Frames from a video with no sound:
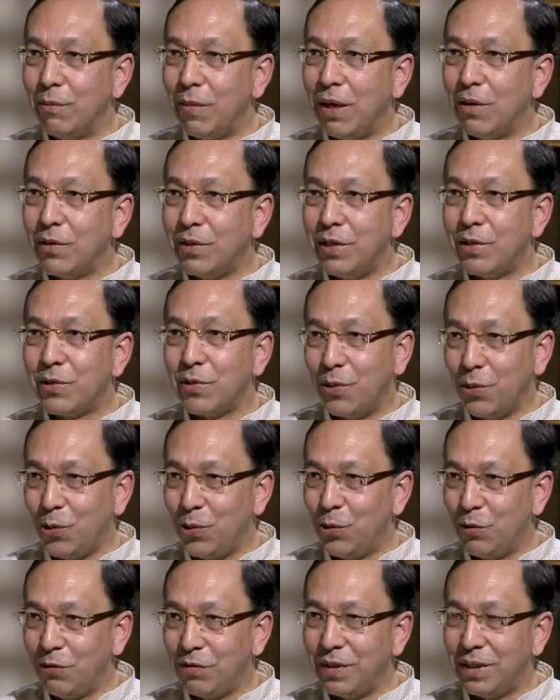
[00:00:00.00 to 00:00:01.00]
about it
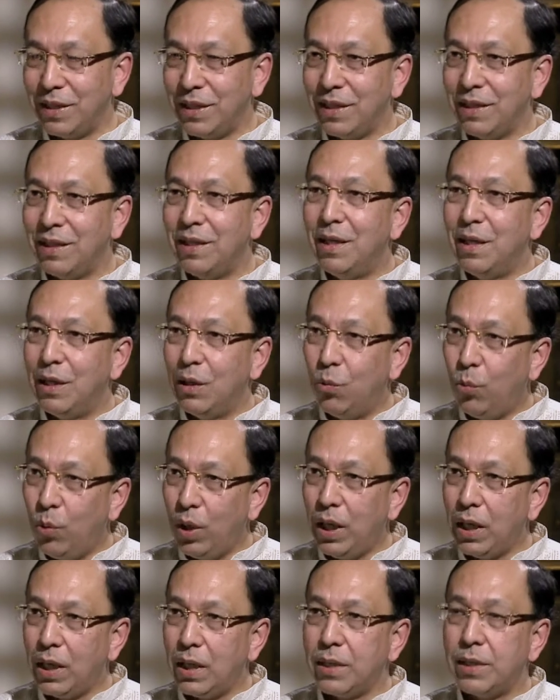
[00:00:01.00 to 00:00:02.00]
all over the
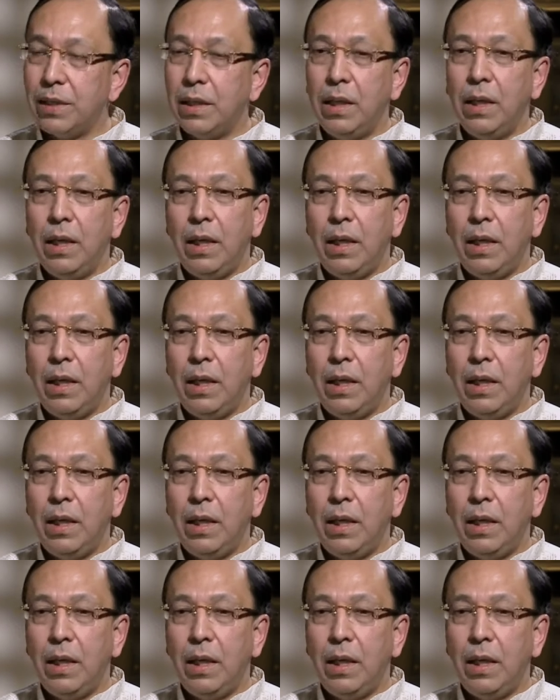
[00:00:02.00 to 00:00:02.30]
world.